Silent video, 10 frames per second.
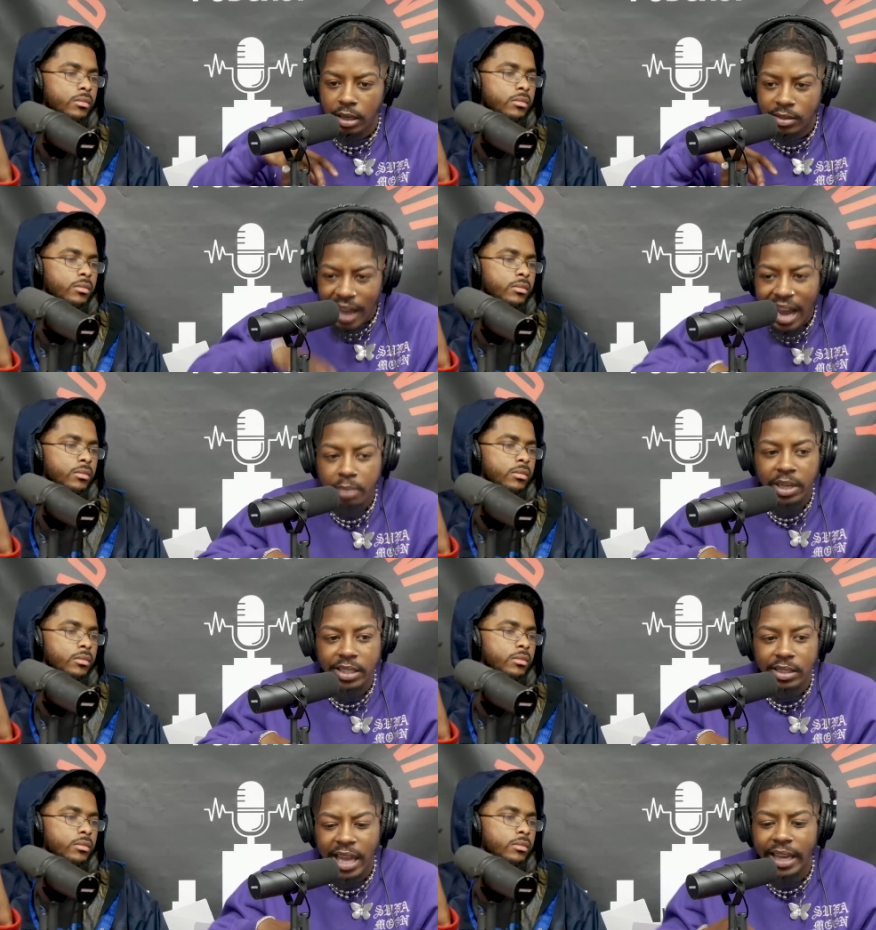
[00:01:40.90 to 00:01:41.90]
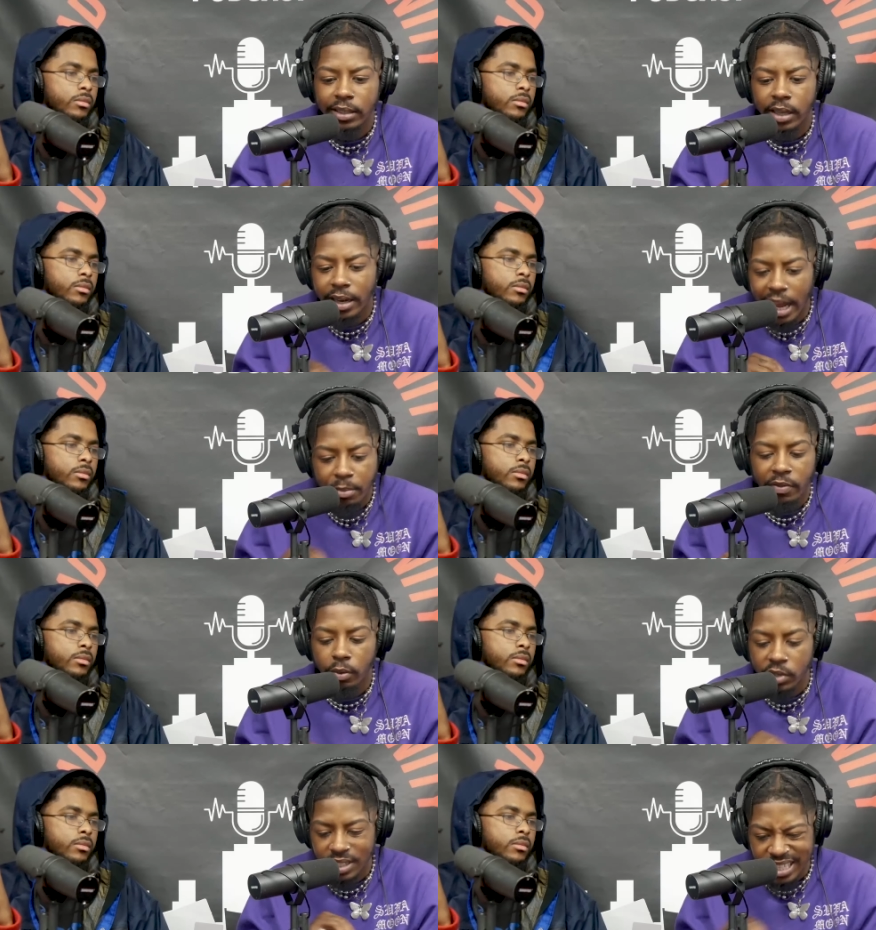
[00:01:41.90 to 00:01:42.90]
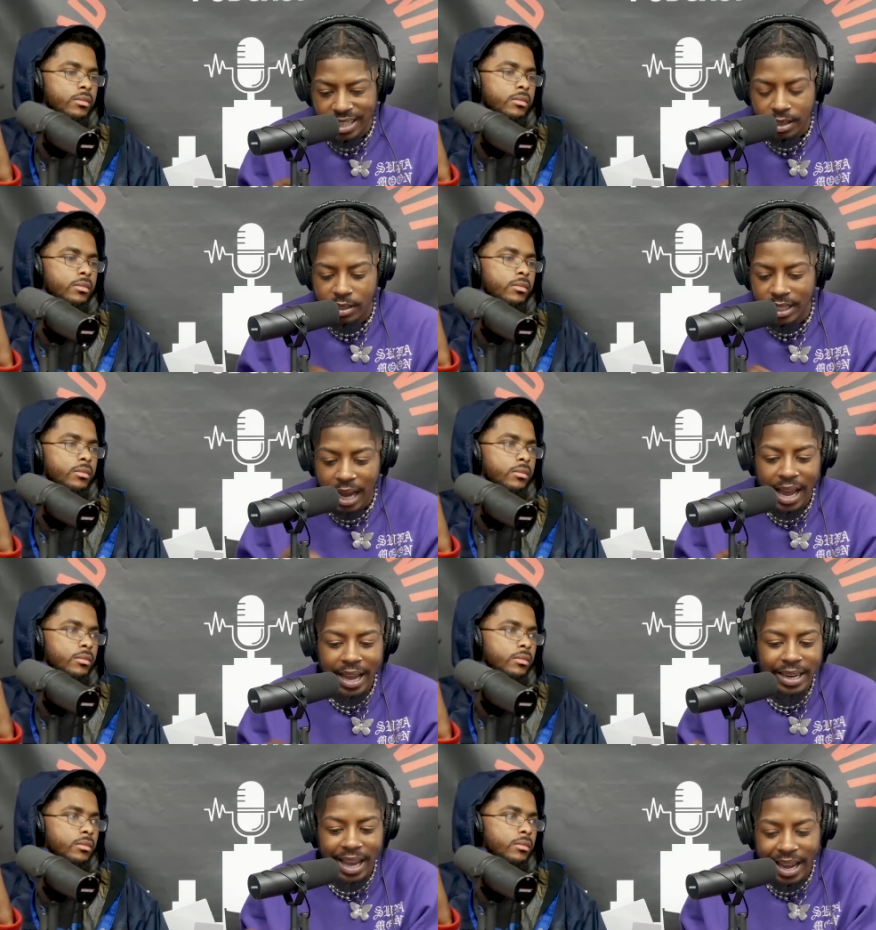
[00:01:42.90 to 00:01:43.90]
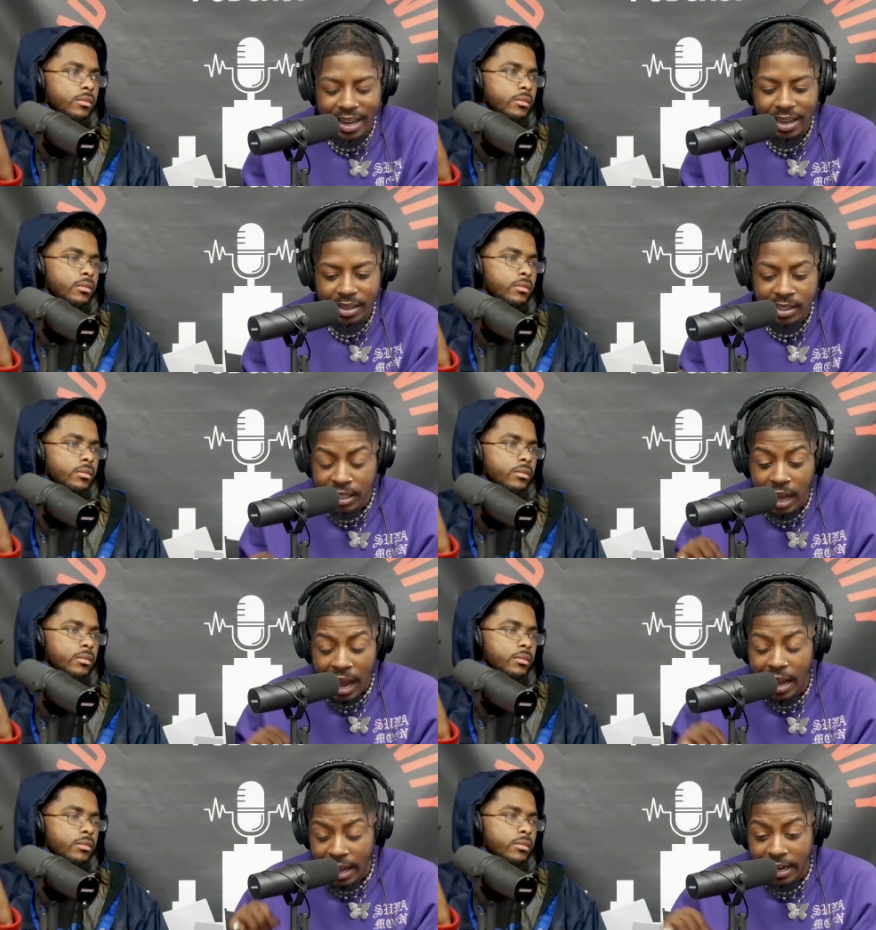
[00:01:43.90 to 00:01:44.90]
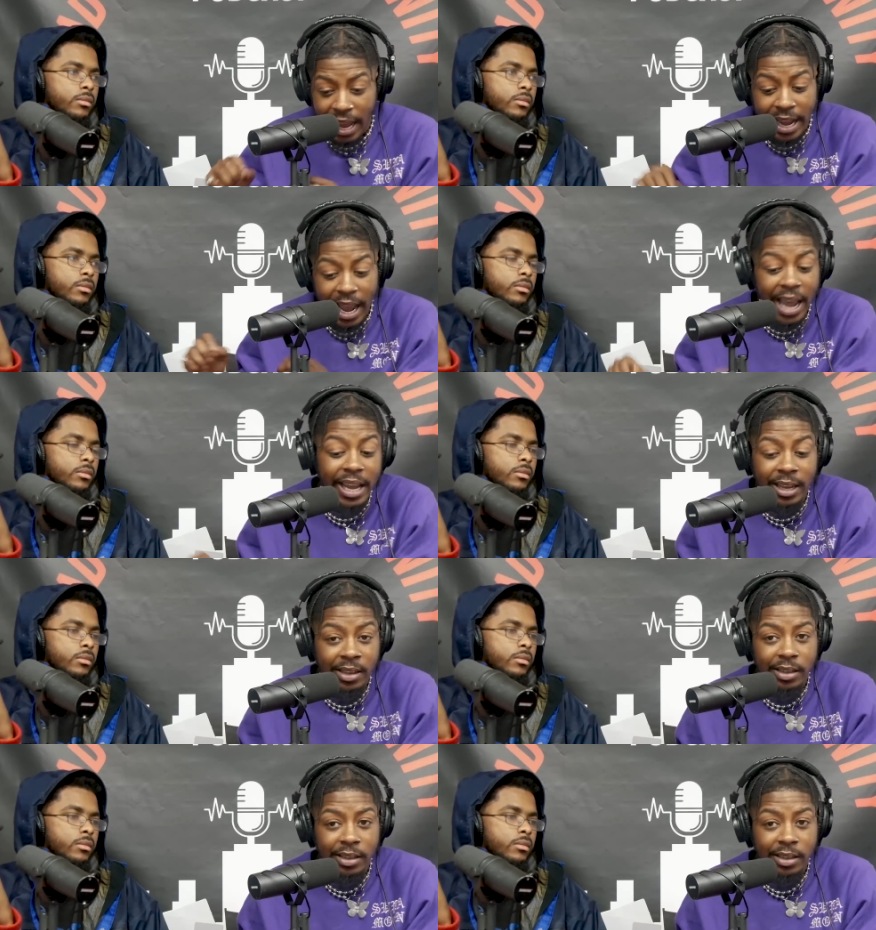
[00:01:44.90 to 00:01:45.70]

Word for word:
Speaker 1: timeless. Like the name of it was Tina, T-I-N-A, T-I-N-A-A.